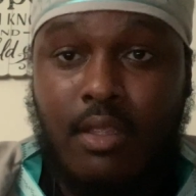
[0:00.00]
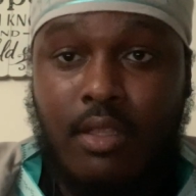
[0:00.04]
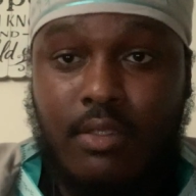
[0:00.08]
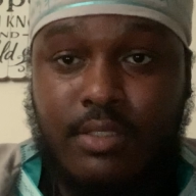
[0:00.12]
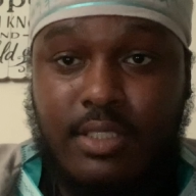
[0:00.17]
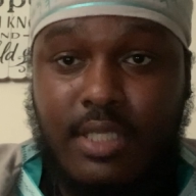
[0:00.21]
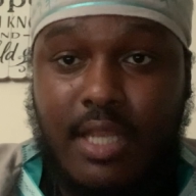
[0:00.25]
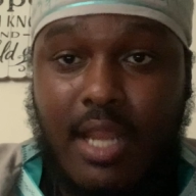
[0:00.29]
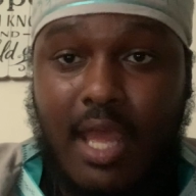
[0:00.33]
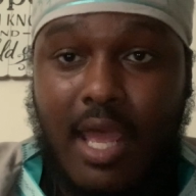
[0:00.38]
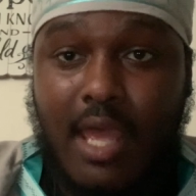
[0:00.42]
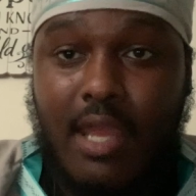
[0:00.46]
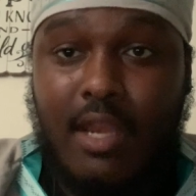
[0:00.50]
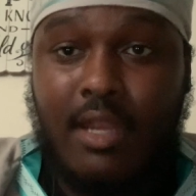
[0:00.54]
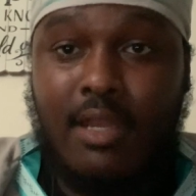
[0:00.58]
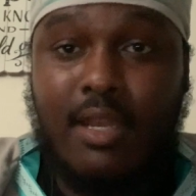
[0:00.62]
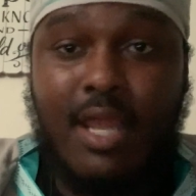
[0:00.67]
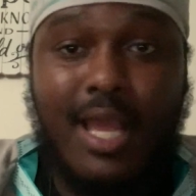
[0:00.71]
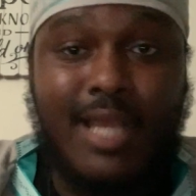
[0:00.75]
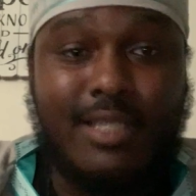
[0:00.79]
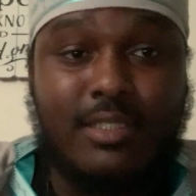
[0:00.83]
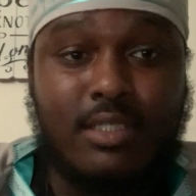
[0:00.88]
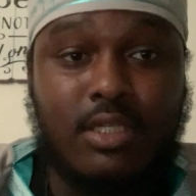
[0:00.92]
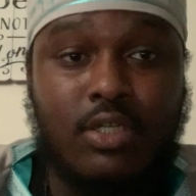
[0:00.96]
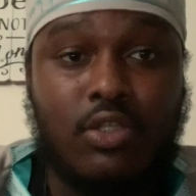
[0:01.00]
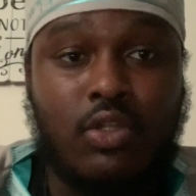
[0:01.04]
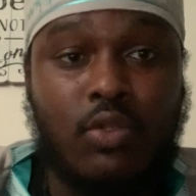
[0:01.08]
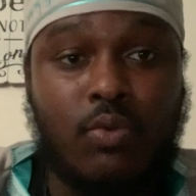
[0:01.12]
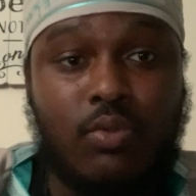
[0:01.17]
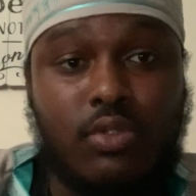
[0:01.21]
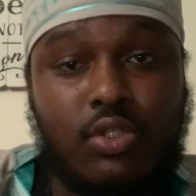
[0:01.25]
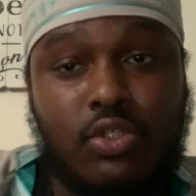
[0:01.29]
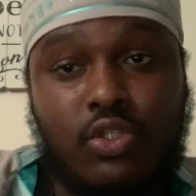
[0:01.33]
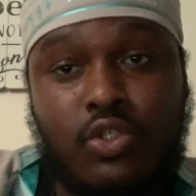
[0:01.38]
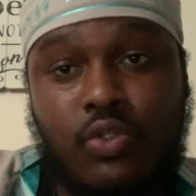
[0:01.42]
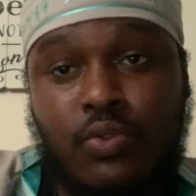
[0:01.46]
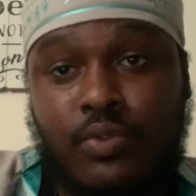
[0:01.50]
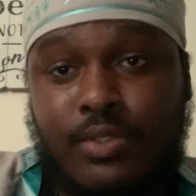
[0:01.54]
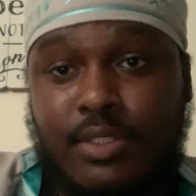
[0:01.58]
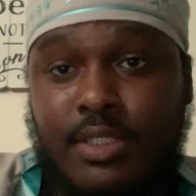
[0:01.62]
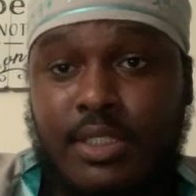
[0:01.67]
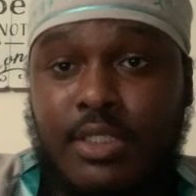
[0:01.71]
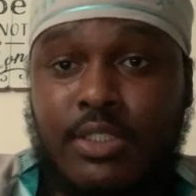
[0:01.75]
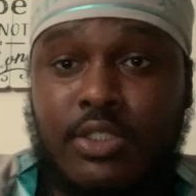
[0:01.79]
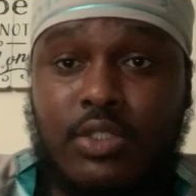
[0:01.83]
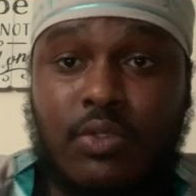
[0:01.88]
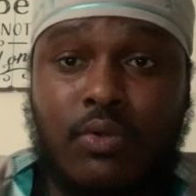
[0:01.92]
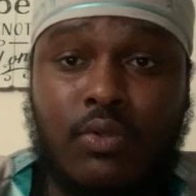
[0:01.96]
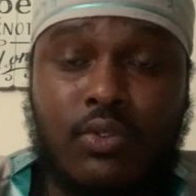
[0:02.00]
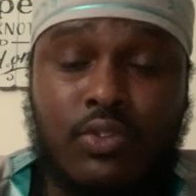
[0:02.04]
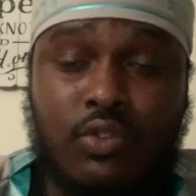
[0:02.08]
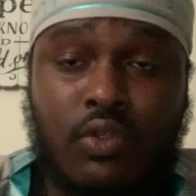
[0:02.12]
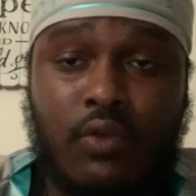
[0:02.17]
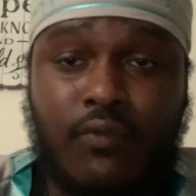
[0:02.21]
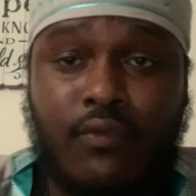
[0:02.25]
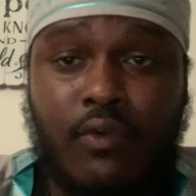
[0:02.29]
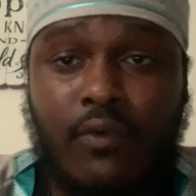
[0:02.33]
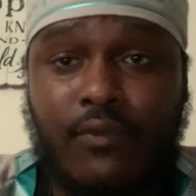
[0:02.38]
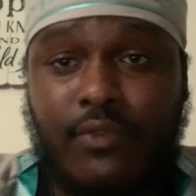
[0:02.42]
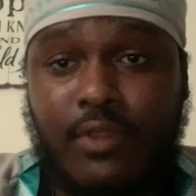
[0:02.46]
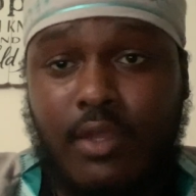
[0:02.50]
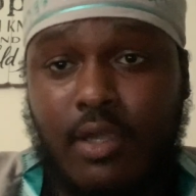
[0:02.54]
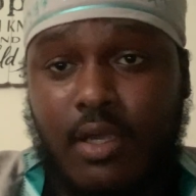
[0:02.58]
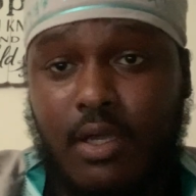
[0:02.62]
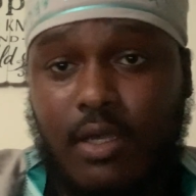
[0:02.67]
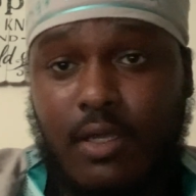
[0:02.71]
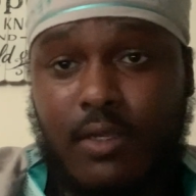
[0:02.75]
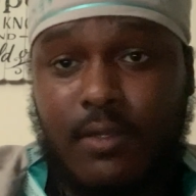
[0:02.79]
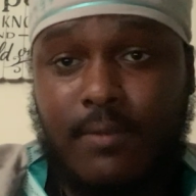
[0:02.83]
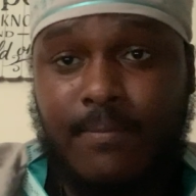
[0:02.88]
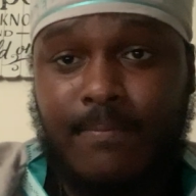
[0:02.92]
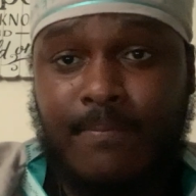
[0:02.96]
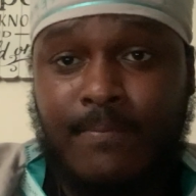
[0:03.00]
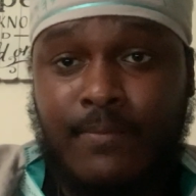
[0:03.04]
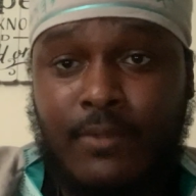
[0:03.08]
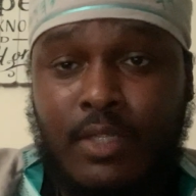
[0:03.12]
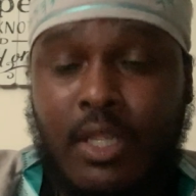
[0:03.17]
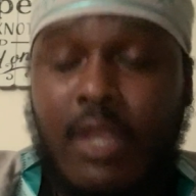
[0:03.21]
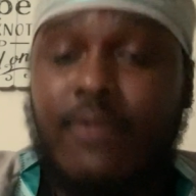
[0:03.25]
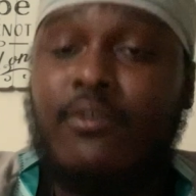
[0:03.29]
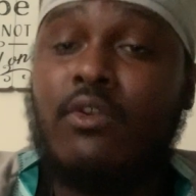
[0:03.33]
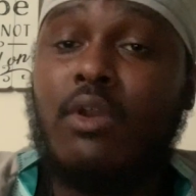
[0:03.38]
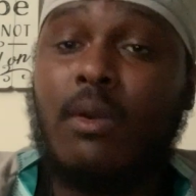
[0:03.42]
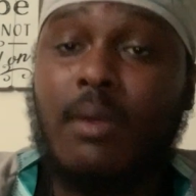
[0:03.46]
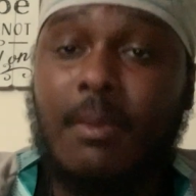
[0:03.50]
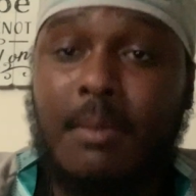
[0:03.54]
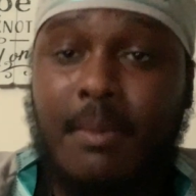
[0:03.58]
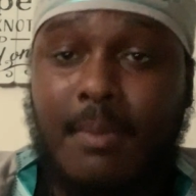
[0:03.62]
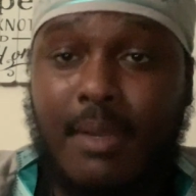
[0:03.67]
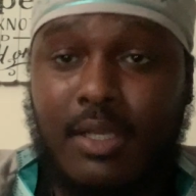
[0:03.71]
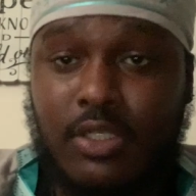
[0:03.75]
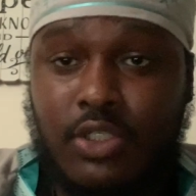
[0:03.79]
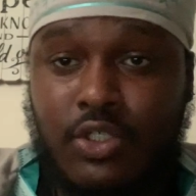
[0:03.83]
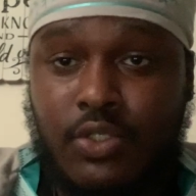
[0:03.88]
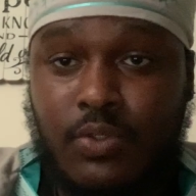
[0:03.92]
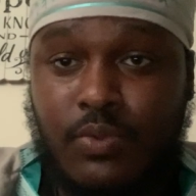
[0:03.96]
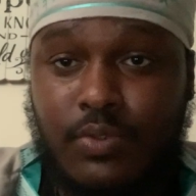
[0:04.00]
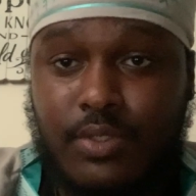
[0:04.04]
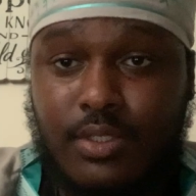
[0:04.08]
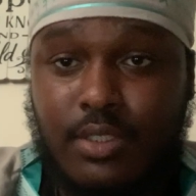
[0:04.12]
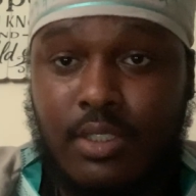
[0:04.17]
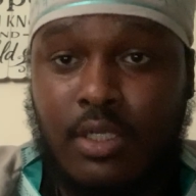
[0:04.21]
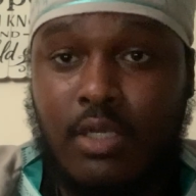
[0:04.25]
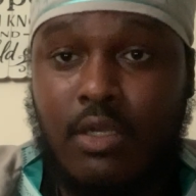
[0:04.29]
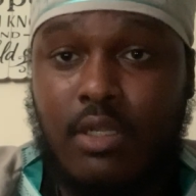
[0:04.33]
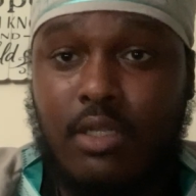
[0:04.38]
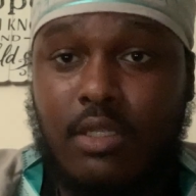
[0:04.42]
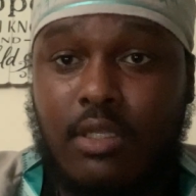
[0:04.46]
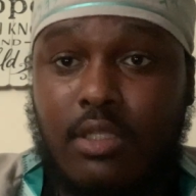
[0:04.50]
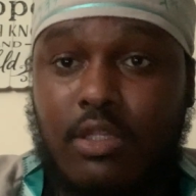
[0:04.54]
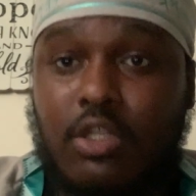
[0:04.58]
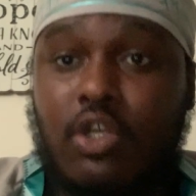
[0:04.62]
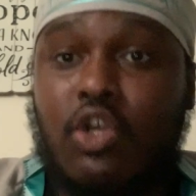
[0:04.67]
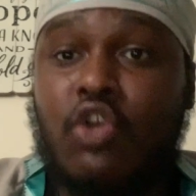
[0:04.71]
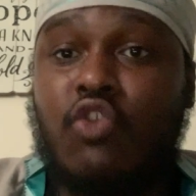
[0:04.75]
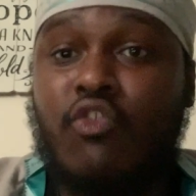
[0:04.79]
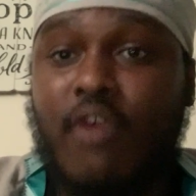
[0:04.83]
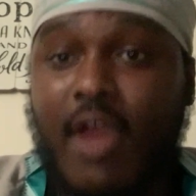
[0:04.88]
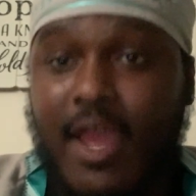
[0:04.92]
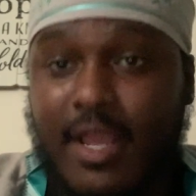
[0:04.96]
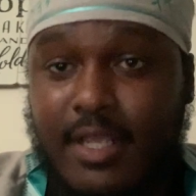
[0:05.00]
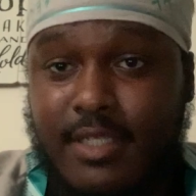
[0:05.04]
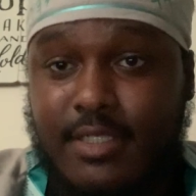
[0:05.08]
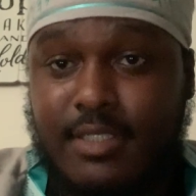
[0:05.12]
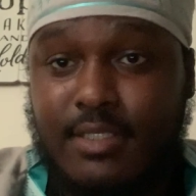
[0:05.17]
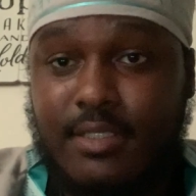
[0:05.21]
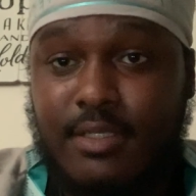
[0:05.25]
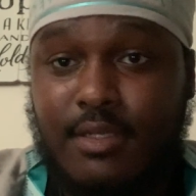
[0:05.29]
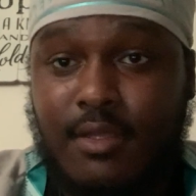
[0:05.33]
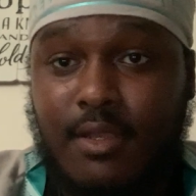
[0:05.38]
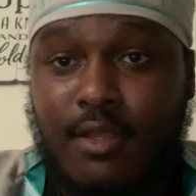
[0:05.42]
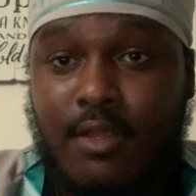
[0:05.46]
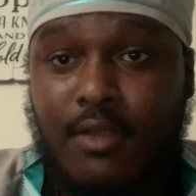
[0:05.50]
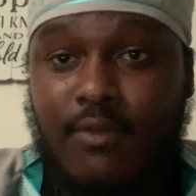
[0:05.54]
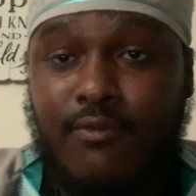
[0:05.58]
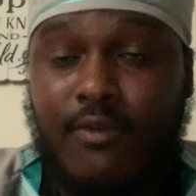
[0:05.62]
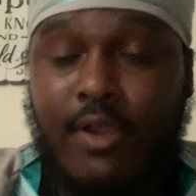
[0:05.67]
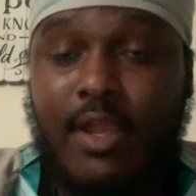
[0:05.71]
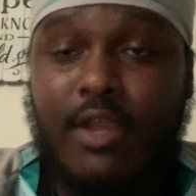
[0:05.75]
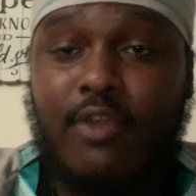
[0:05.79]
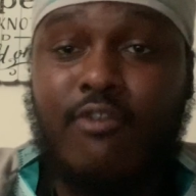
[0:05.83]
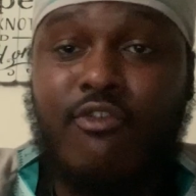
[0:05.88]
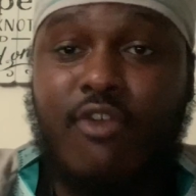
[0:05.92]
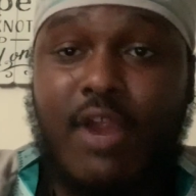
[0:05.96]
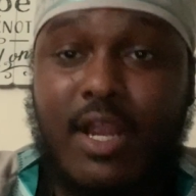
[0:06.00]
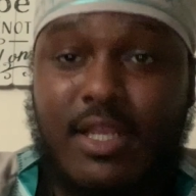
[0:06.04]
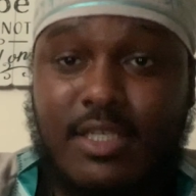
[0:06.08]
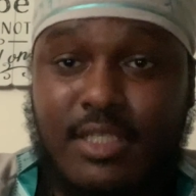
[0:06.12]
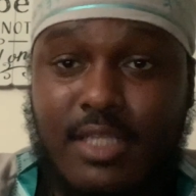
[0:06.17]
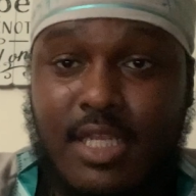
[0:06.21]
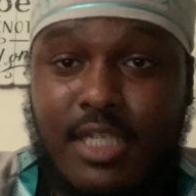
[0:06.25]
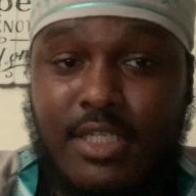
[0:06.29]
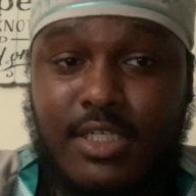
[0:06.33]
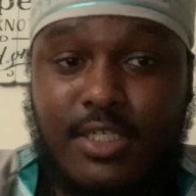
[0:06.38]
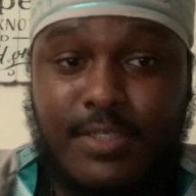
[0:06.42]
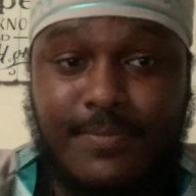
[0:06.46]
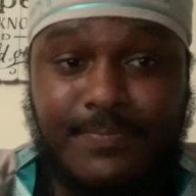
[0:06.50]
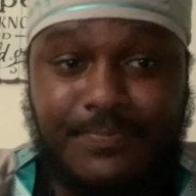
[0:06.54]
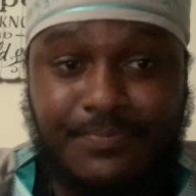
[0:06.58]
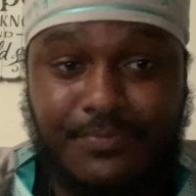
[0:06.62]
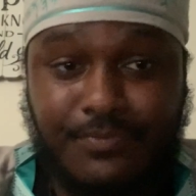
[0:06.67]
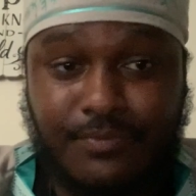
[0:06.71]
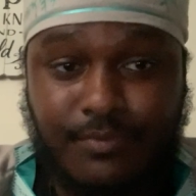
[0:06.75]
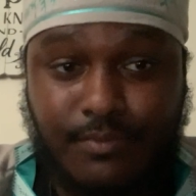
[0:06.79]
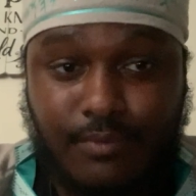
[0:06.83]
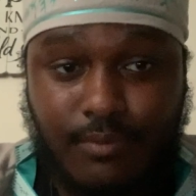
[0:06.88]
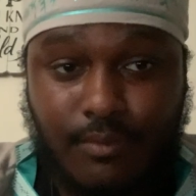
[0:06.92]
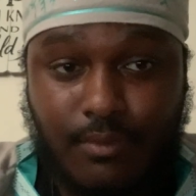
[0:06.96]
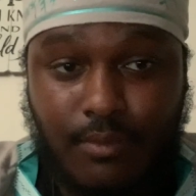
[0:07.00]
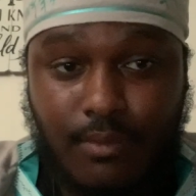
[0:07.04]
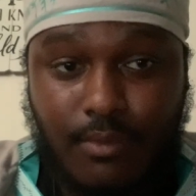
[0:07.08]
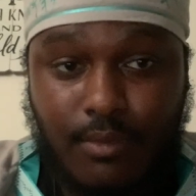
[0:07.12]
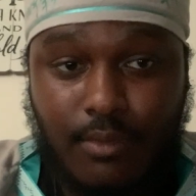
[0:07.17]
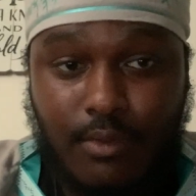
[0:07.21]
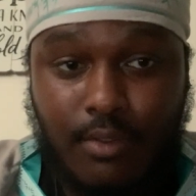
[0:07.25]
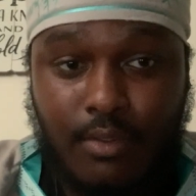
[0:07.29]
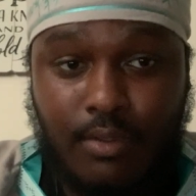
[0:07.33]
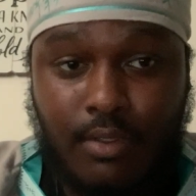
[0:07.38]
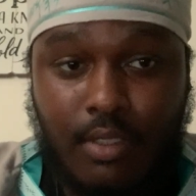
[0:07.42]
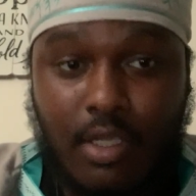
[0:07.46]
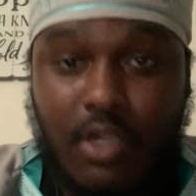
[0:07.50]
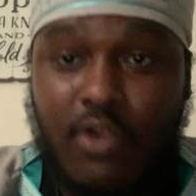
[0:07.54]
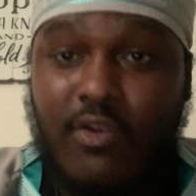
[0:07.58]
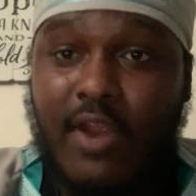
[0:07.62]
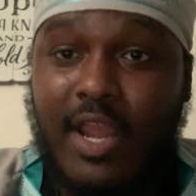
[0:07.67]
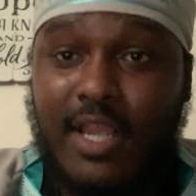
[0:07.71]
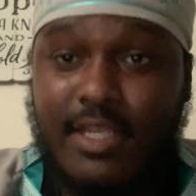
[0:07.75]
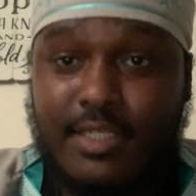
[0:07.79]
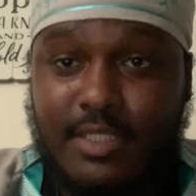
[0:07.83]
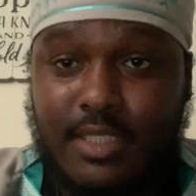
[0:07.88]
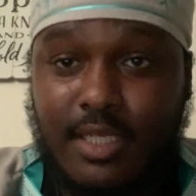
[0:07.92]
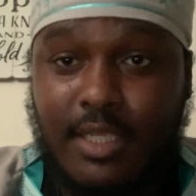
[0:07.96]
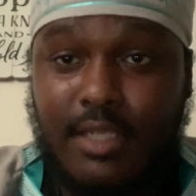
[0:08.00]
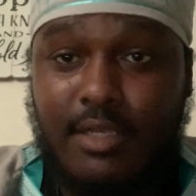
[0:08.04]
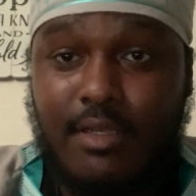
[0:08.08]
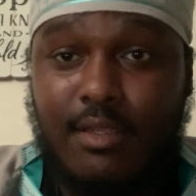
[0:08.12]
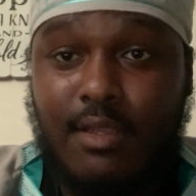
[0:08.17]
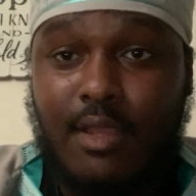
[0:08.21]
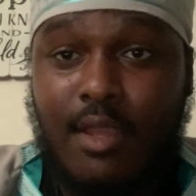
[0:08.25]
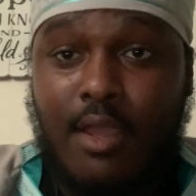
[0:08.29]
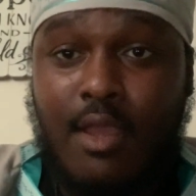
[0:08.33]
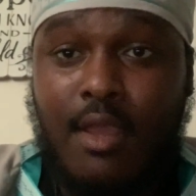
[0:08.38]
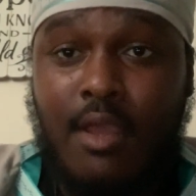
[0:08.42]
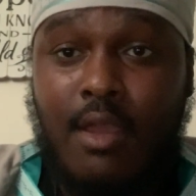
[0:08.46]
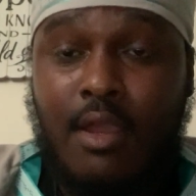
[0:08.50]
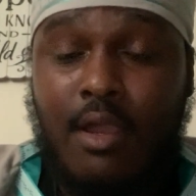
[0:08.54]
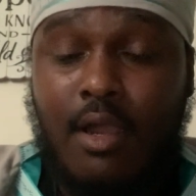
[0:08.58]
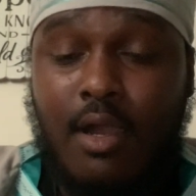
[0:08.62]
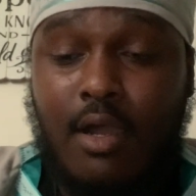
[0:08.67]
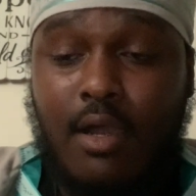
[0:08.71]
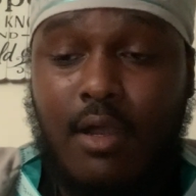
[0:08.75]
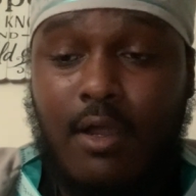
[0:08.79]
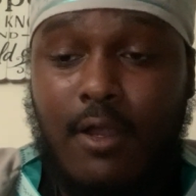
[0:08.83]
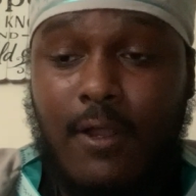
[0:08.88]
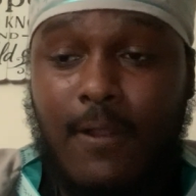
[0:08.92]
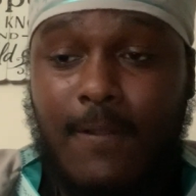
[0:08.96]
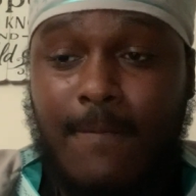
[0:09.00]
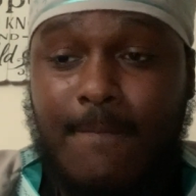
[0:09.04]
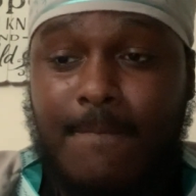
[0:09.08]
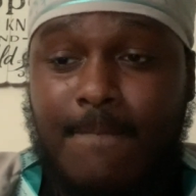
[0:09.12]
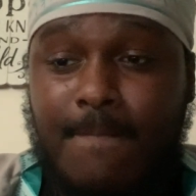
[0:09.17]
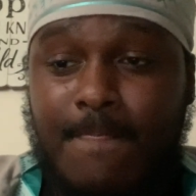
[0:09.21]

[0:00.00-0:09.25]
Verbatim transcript: See that? And it had something to do with the juices, so on and so forth, the um, you know what I mean by juice, you know, the, the cracks, right? Crack nation, the crack scene. Uh,